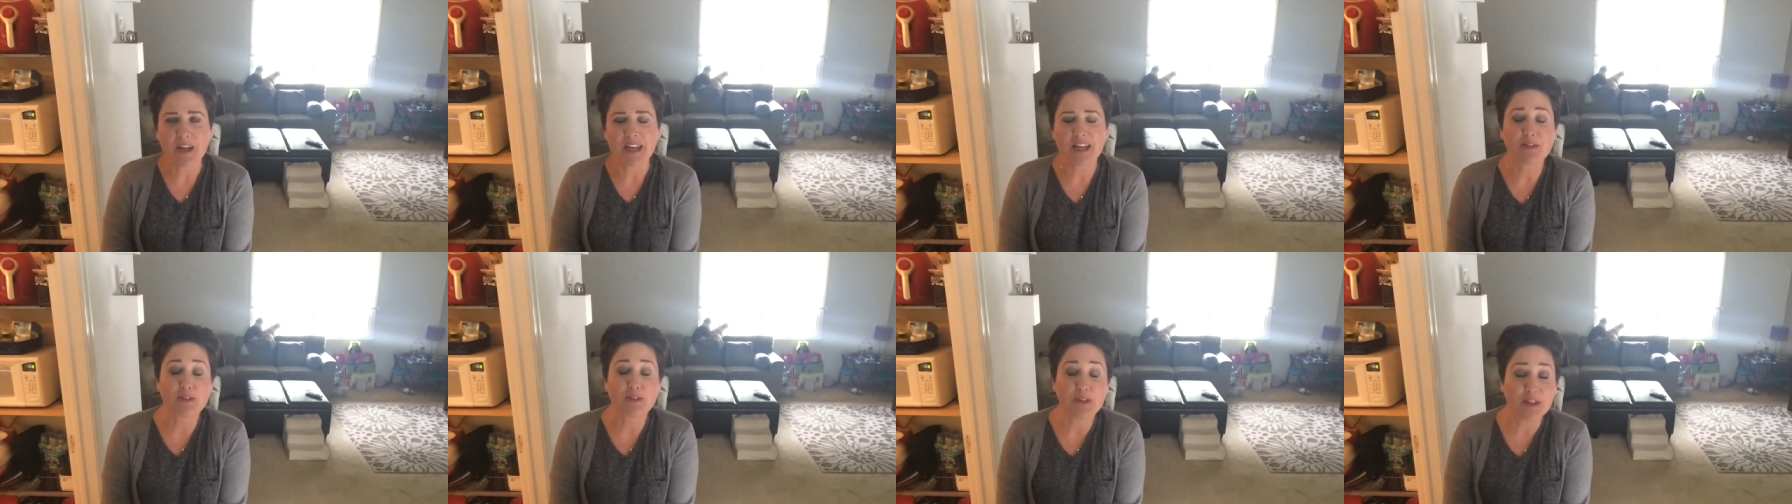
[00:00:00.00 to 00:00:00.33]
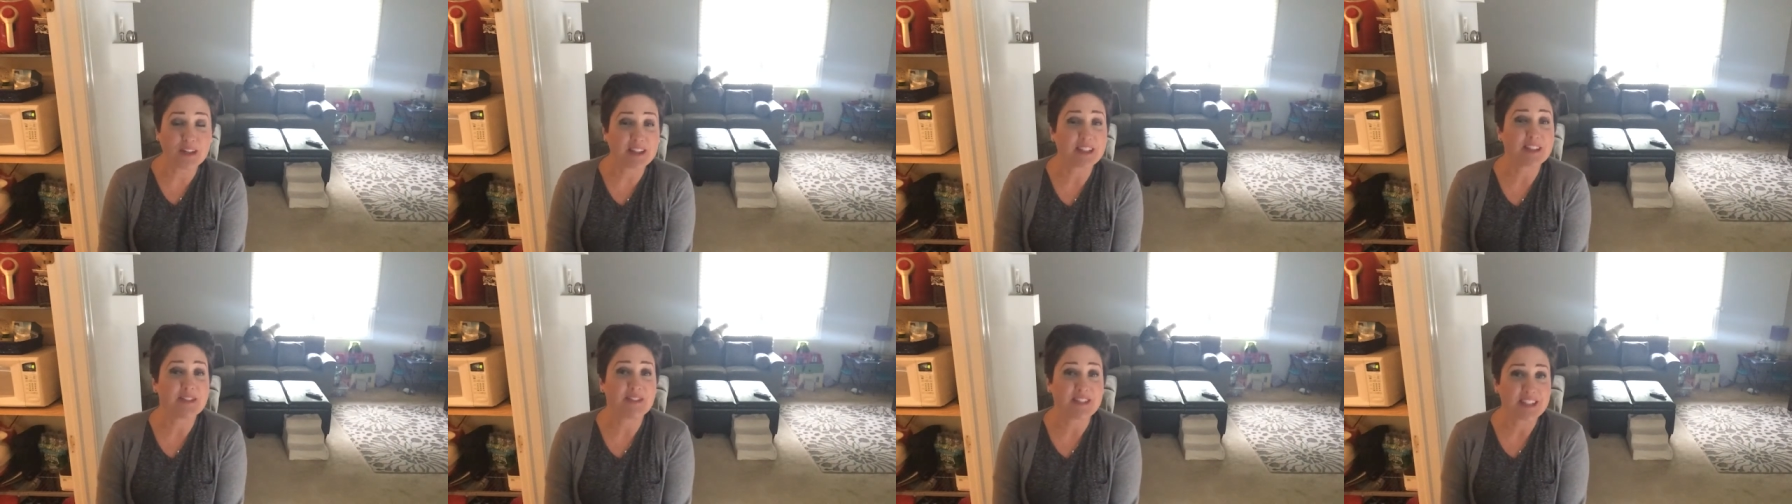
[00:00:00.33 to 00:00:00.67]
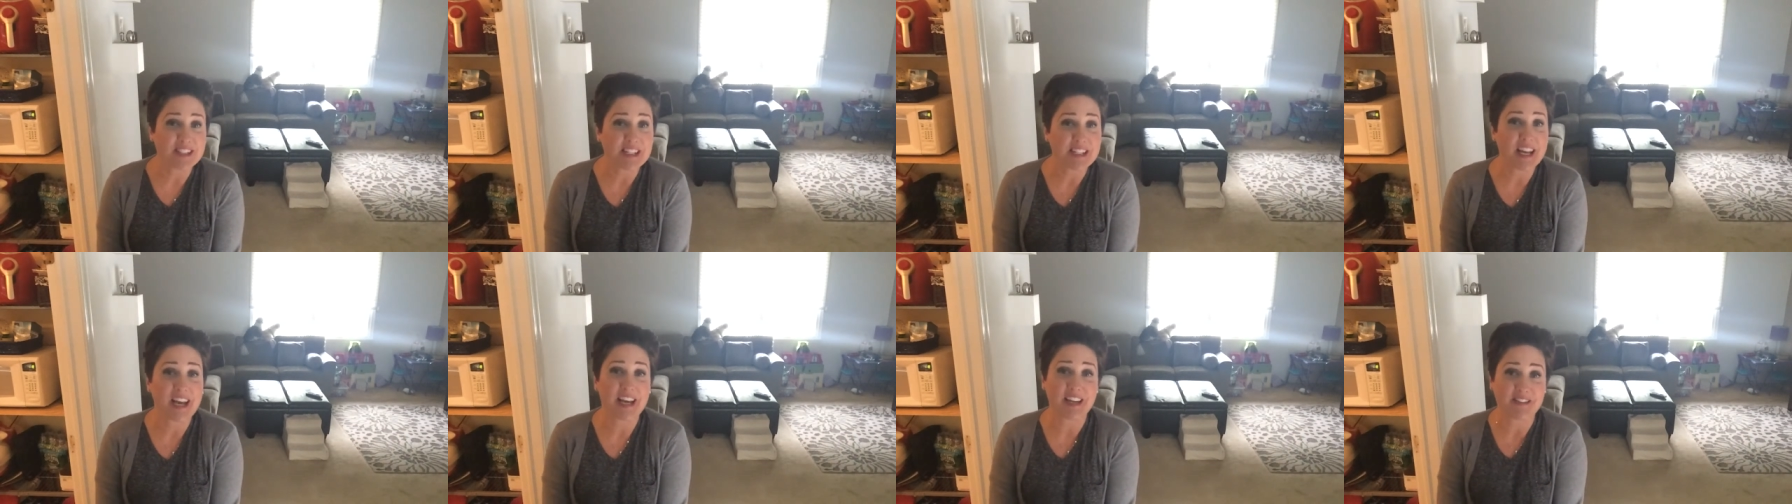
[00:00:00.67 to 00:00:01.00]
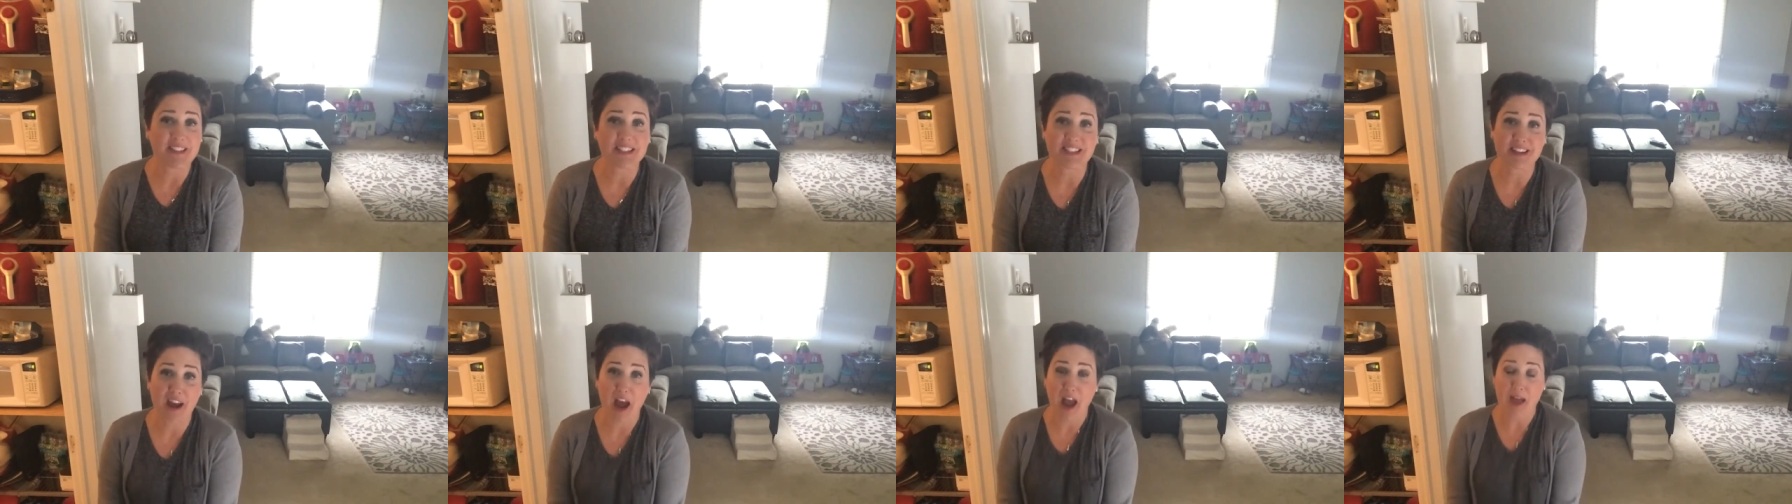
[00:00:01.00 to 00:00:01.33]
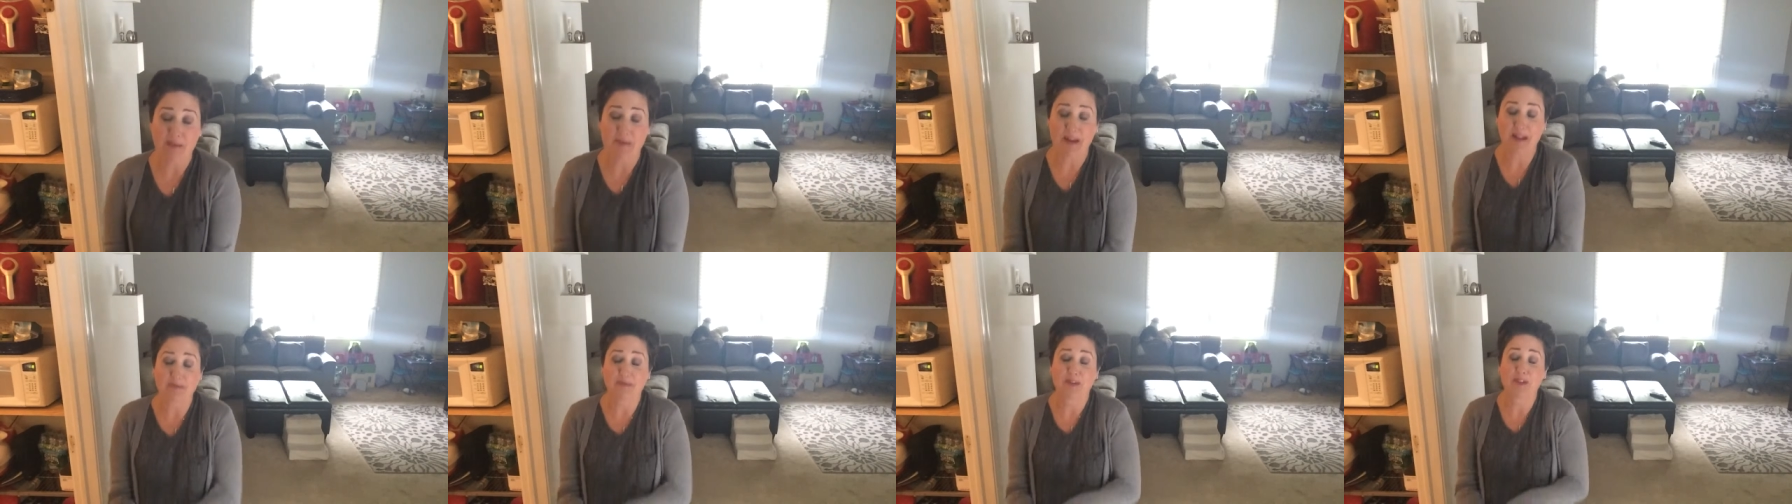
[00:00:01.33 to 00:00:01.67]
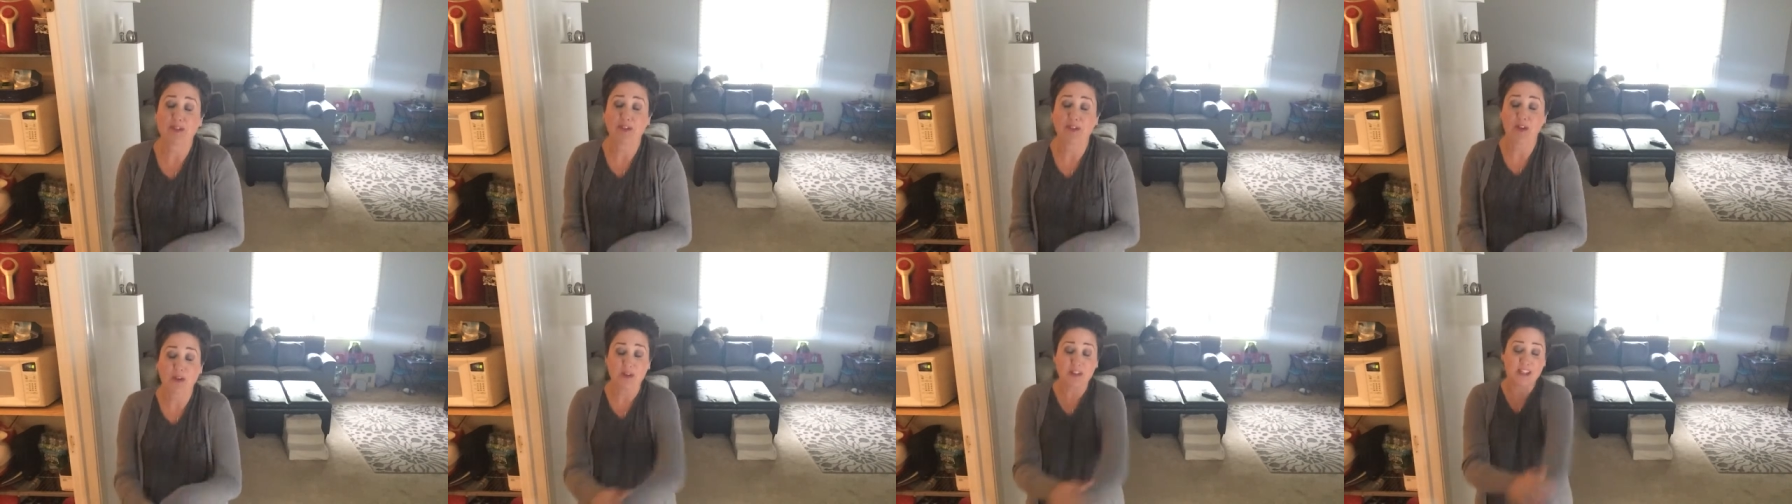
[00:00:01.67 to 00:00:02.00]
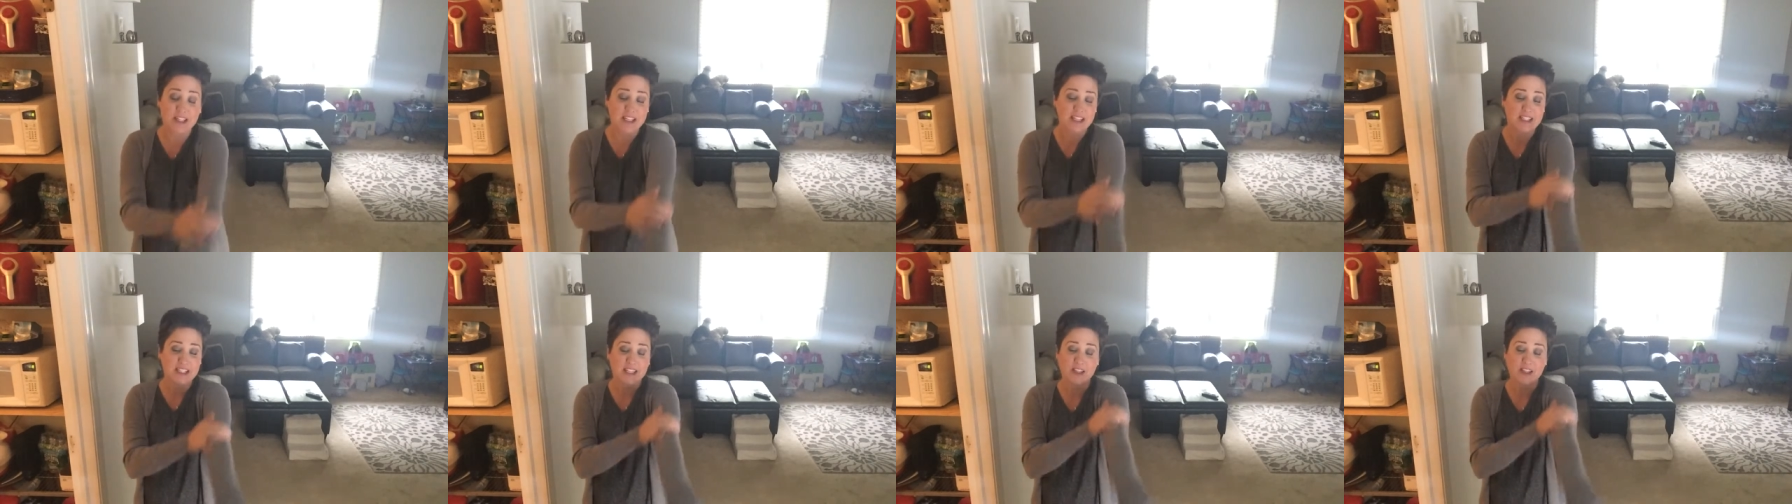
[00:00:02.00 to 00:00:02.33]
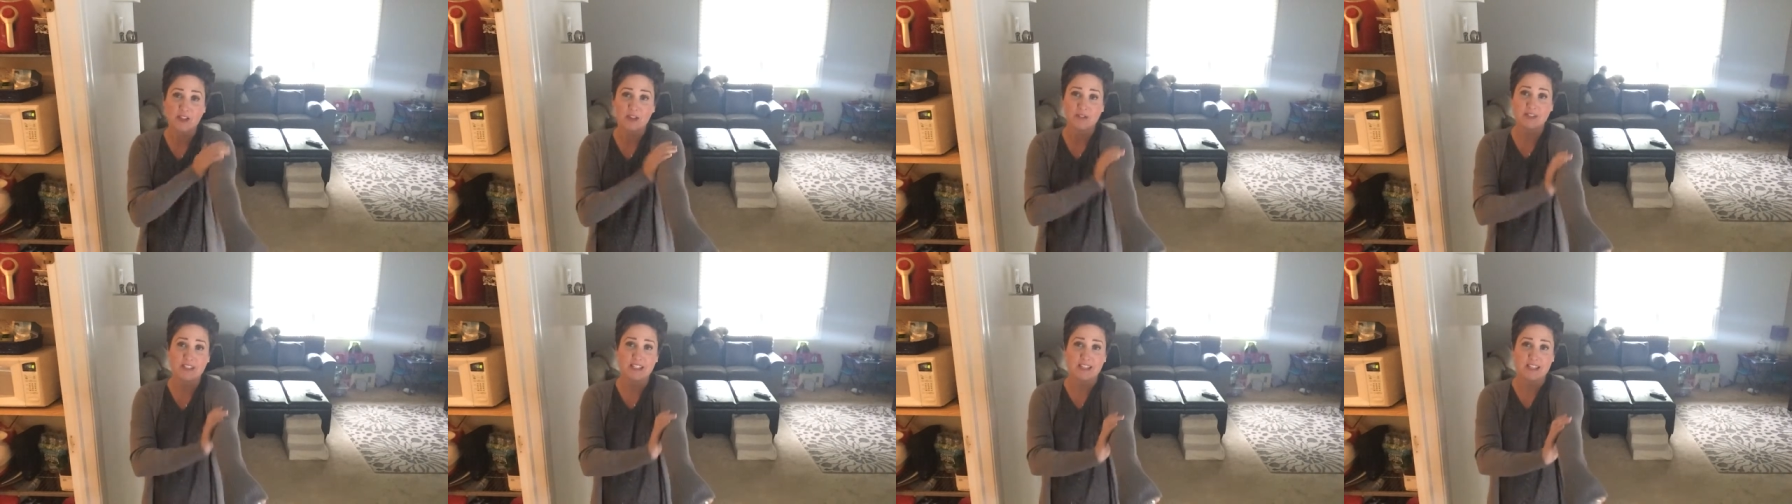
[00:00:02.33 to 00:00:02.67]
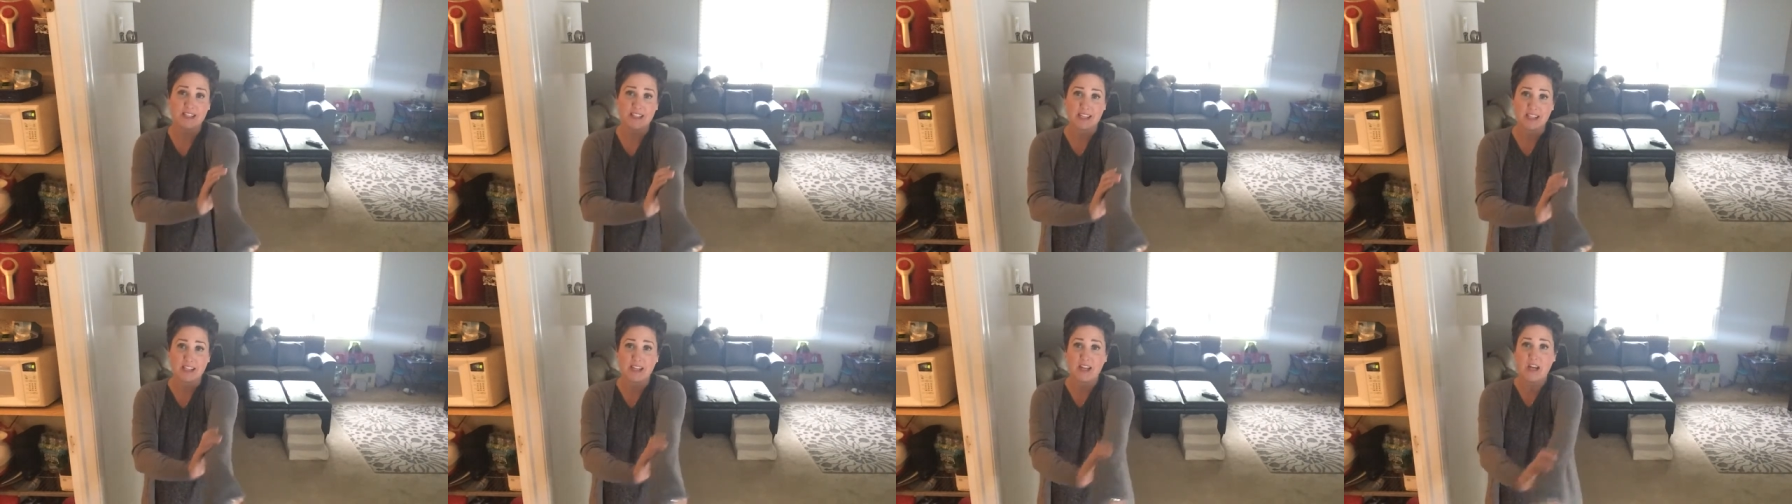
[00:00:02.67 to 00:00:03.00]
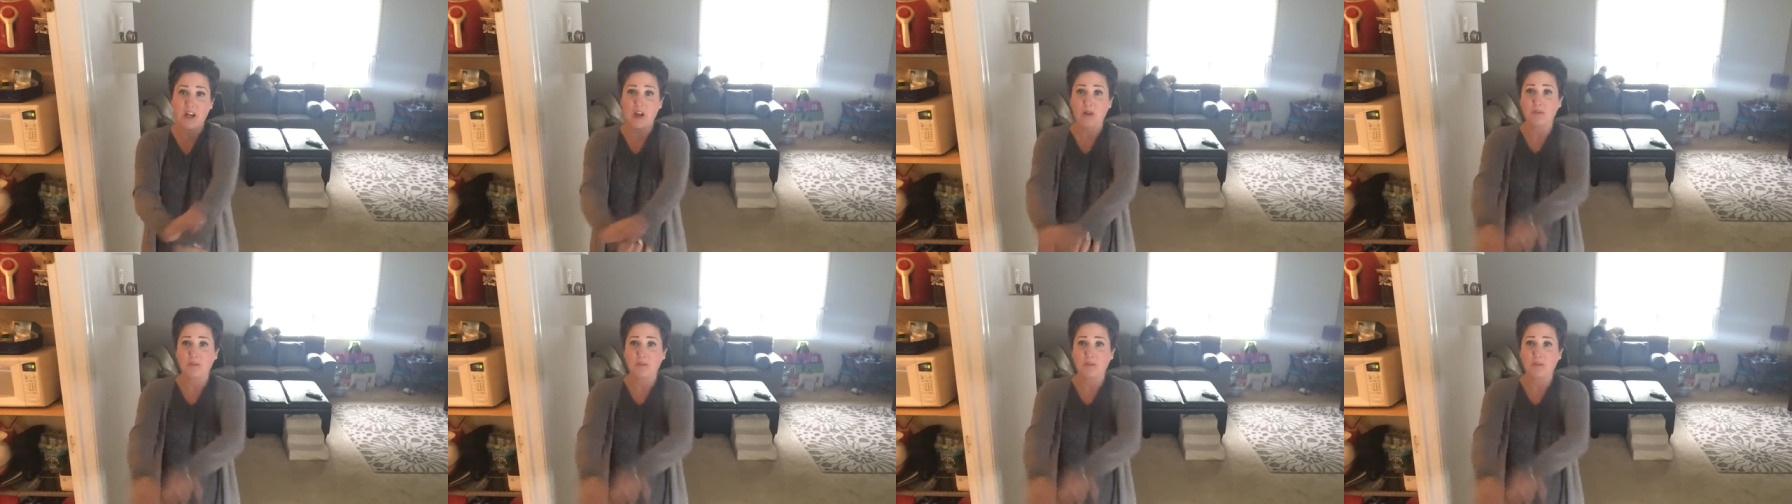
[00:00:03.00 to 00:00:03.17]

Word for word: he really was ahead of his time. And I'm so glad he's at QVC